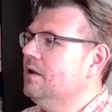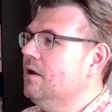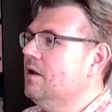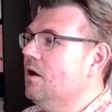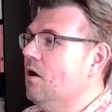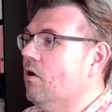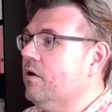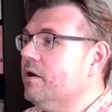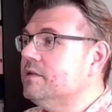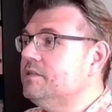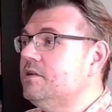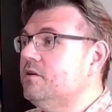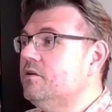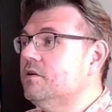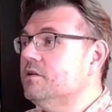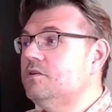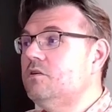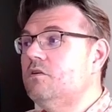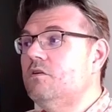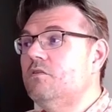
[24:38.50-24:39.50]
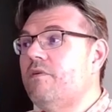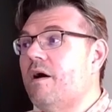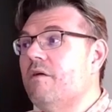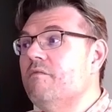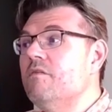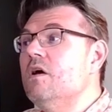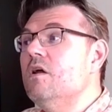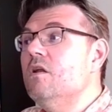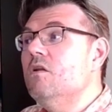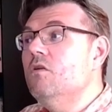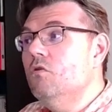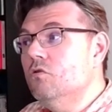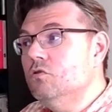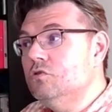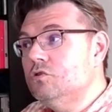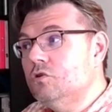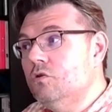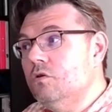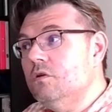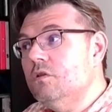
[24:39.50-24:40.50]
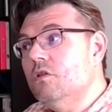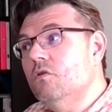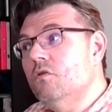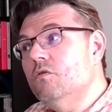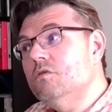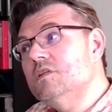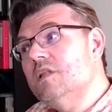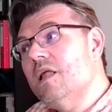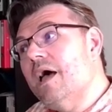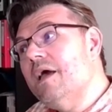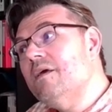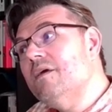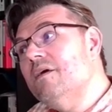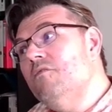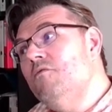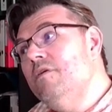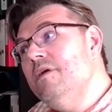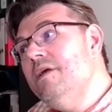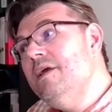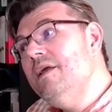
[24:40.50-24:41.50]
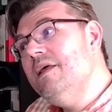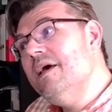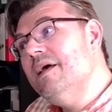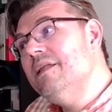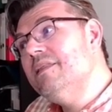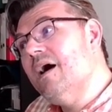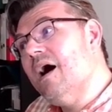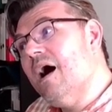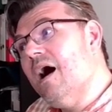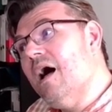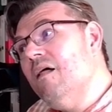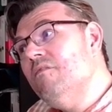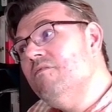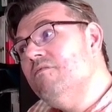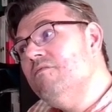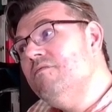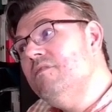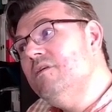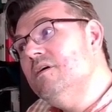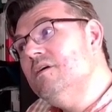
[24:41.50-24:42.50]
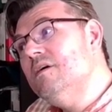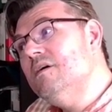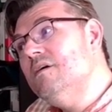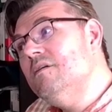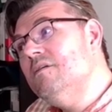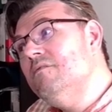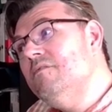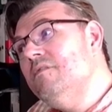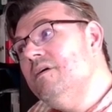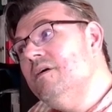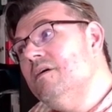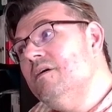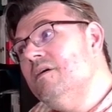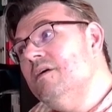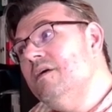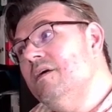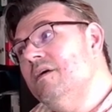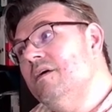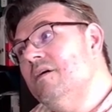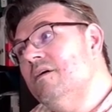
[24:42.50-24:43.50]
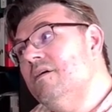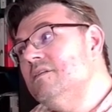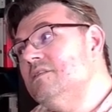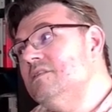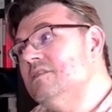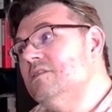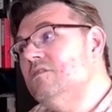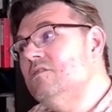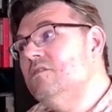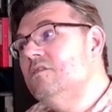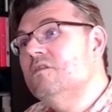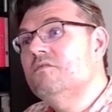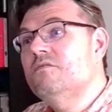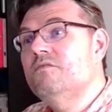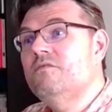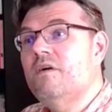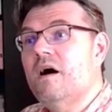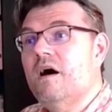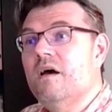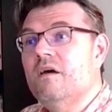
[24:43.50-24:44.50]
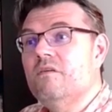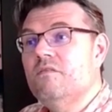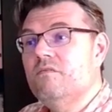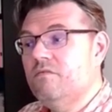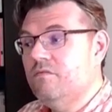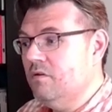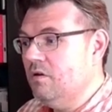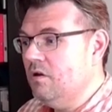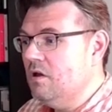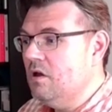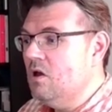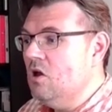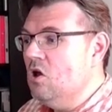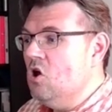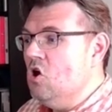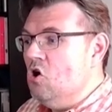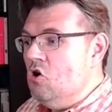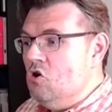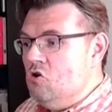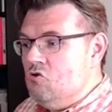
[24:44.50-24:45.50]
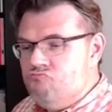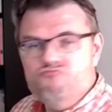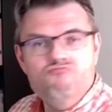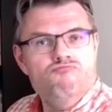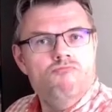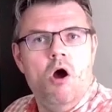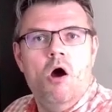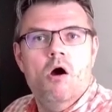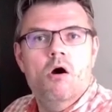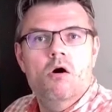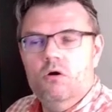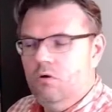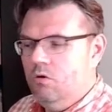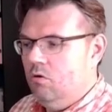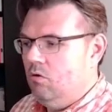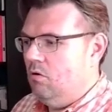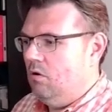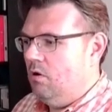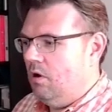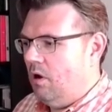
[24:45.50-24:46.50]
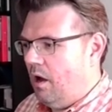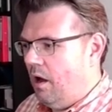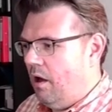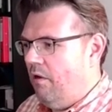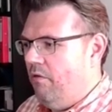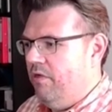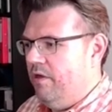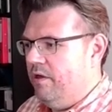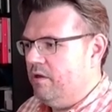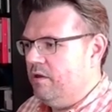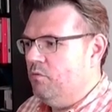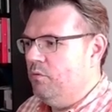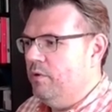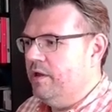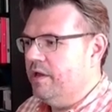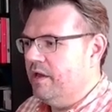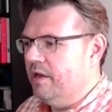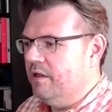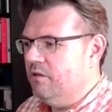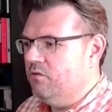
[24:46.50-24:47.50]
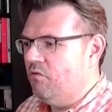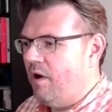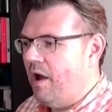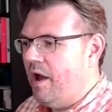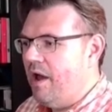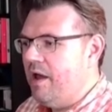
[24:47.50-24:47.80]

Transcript: Okay, 0.05, looks good, looks like really at half, we are here at 0.5. Yeah? Well, I think we can try